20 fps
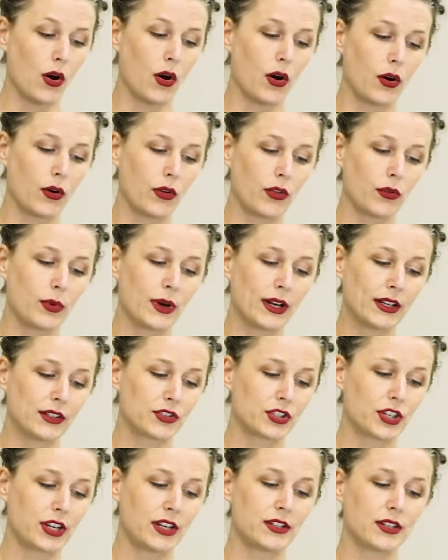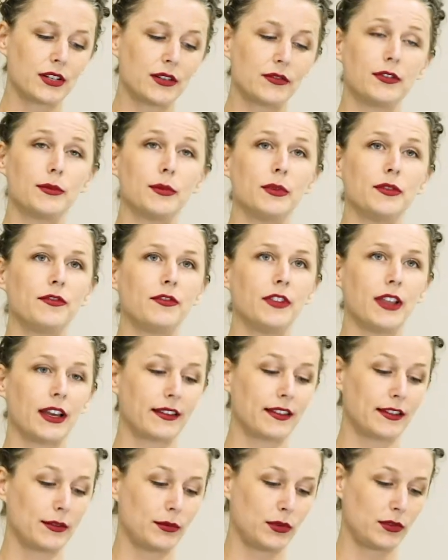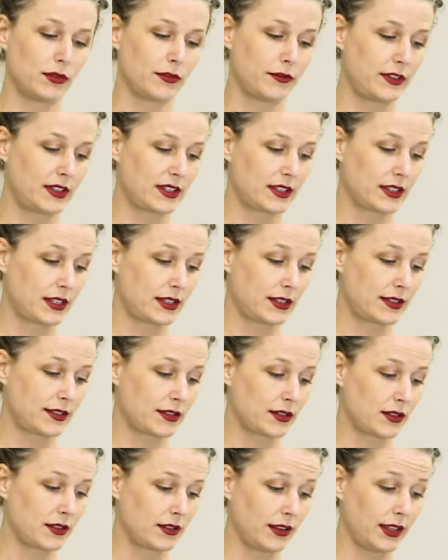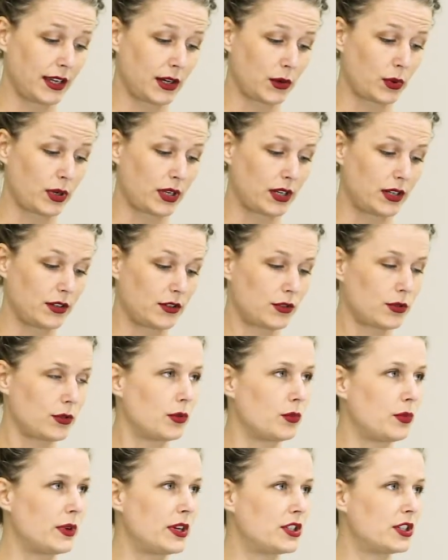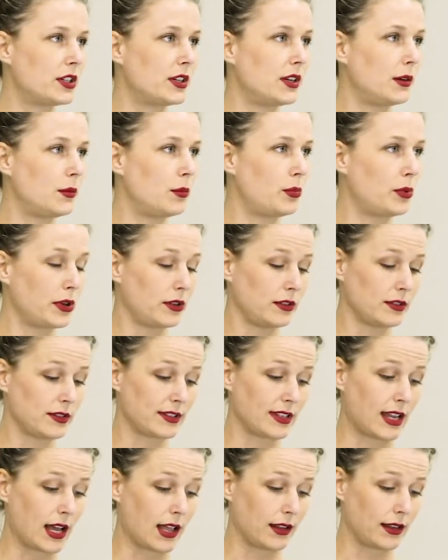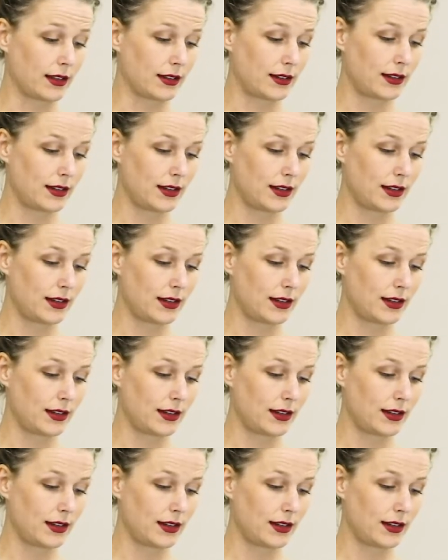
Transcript: all the while changing from a flexible, viscous liquid to a rigid and brittle solid.